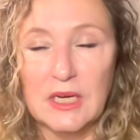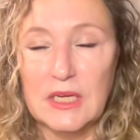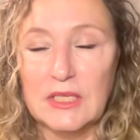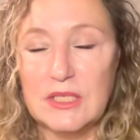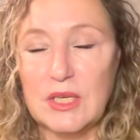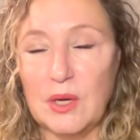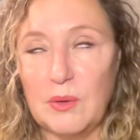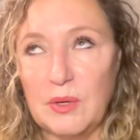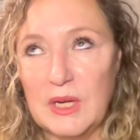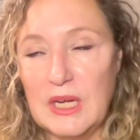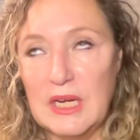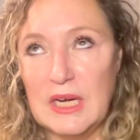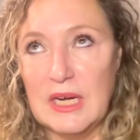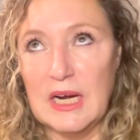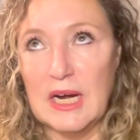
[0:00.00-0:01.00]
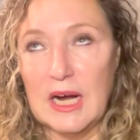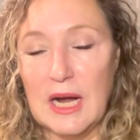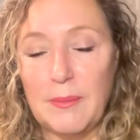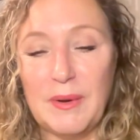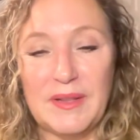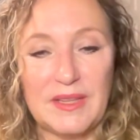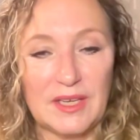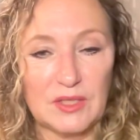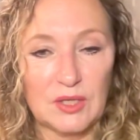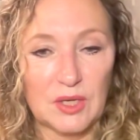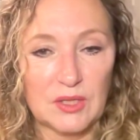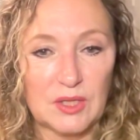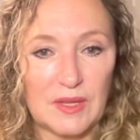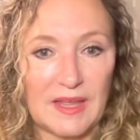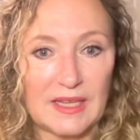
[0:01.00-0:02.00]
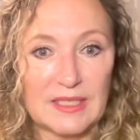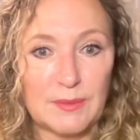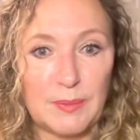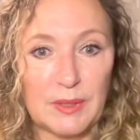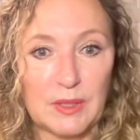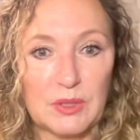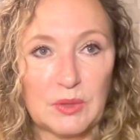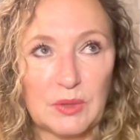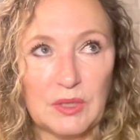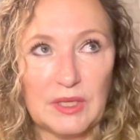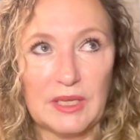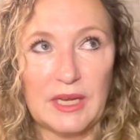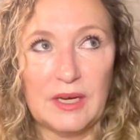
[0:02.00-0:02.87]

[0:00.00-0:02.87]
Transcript: So but there's also that spiritual